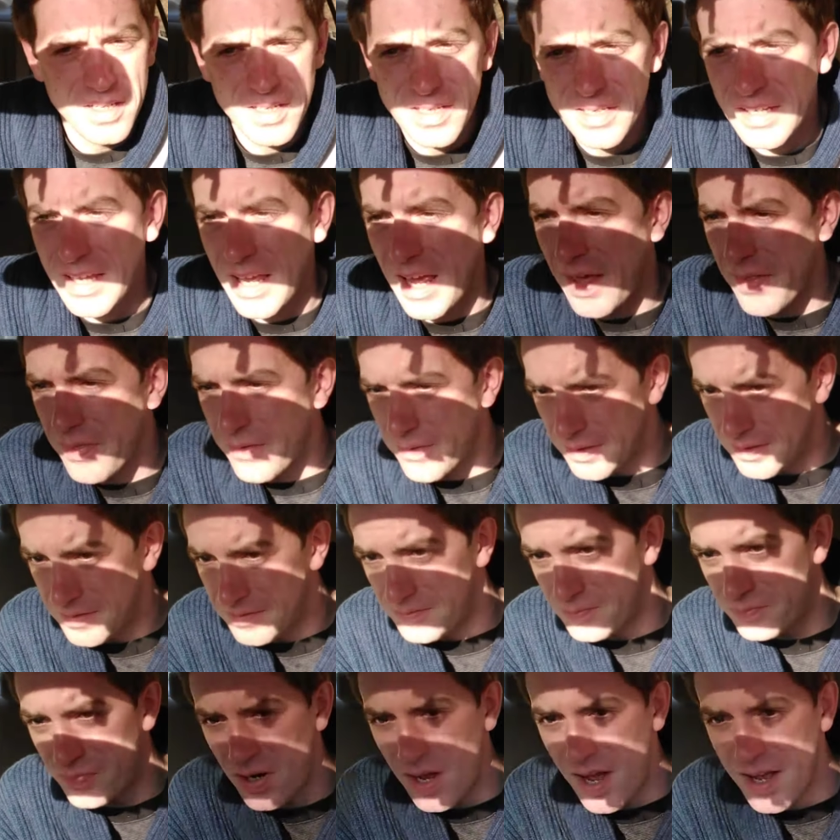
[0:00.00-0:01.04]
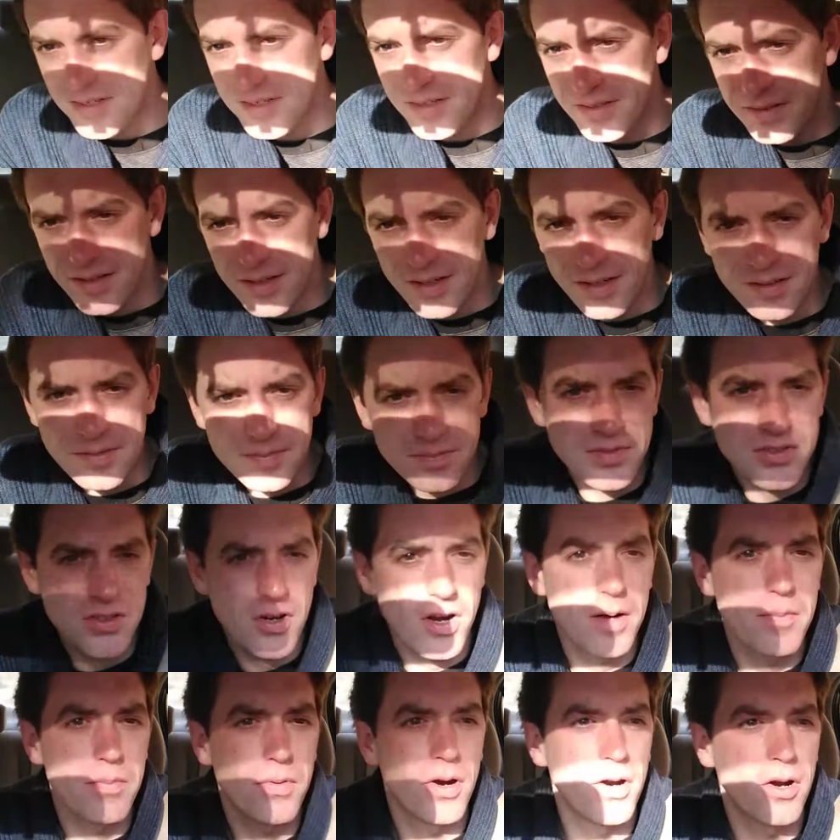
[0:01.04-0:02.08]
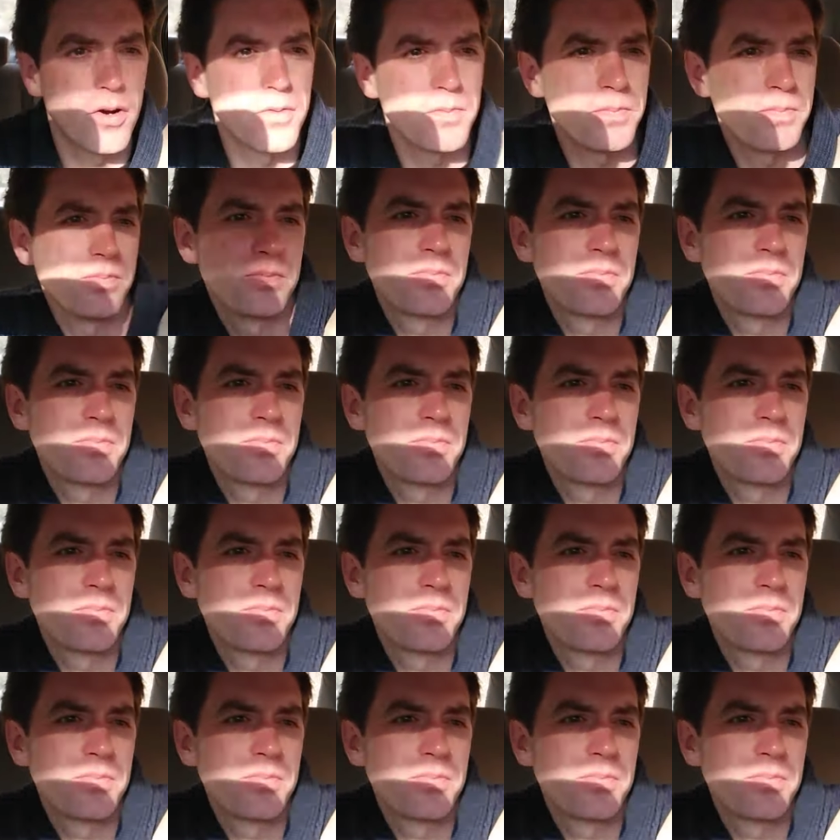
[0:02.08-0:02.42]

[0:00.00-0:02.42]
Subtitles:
Catholic Protestant thing. Sorry, bro.